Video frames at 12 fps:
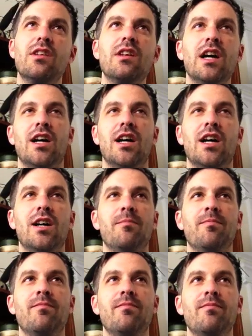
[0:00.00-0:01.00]

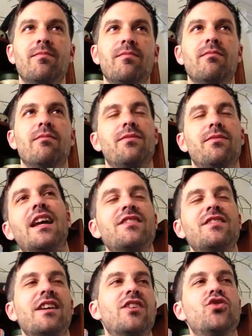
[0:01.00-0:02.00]
um,
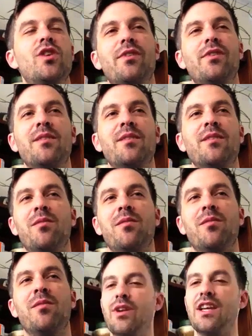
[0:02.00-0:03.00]
it's like contributing to
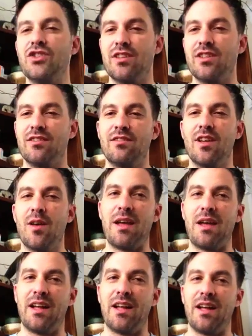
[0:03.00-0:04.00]
public
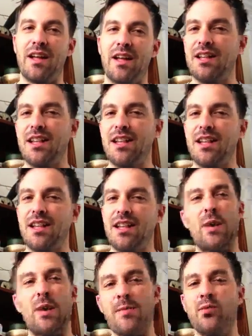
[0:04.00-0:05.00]
donation amounts
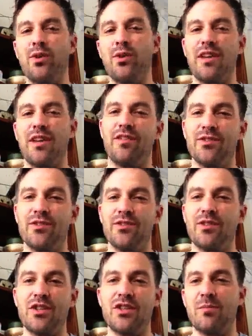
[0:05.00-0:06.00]
and what people will get
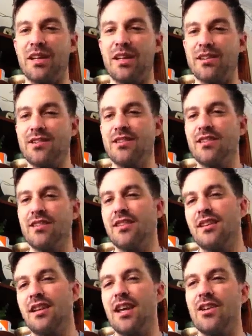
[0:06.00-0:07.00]
for those donation
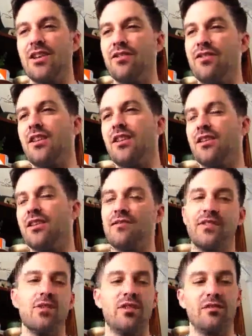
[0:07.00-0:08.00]
amounts. And
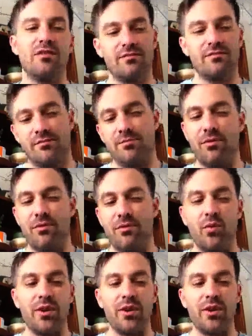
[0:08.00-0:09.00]
you
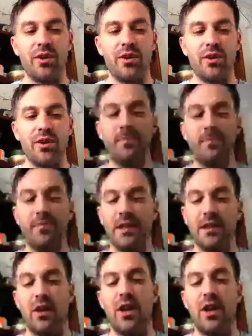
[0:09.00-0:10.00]
before you
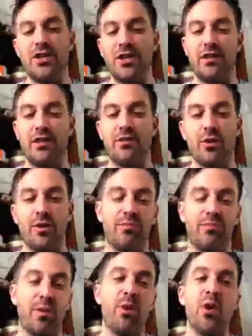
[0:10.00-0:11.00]
launch it or
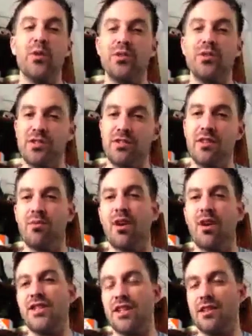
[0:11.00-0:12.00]
propose the
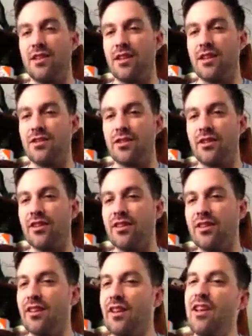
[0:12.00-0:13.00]
project to Kickstarter,